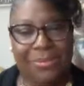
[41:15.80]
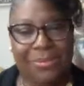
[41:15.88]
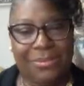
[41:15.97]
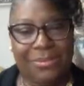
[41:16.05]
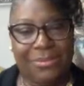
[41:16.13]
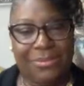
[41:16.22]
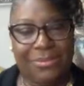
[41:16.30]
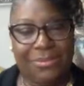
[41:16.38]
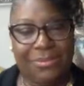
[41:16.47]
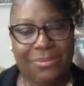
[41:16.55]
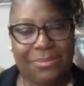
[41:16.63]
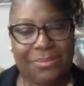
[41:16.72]

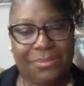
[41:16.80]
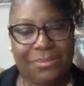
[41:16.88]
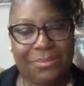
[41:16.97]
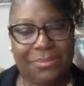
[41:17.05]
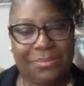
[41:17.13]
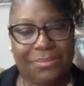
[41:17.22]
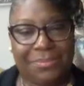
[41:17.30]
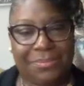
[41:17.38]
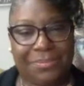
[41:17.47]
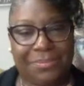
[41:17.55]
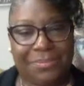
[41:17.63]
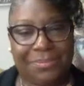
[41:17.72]

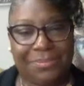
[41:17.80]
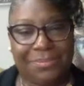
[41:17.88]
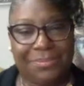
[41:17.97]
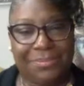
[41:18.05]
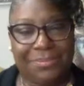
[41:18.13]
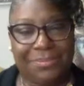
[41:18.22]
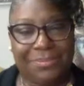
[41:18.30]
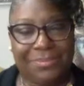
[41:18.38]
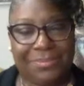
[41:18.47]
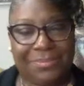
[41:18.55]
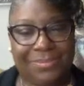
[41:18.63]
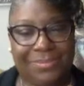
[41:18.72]

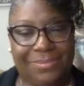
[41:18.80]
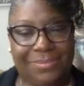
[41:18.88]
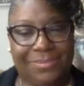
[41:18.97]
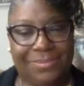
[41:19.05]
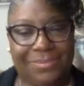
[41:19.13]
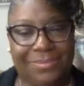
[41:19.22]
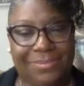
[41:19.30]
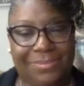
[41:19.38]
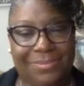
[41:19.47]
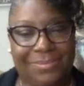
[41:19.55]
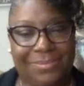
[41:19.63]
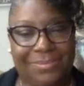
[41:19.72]

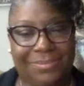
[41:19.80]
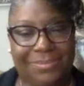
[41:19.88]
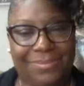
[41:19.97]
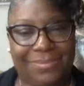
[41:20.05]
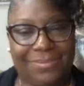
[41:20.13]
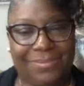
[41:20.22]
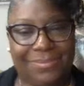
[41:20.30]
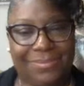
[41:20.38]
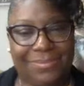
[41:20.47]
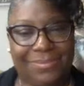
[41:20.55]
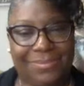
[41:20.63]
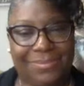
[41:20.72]

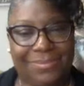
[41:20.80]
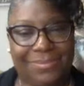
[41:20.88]
(not speaking)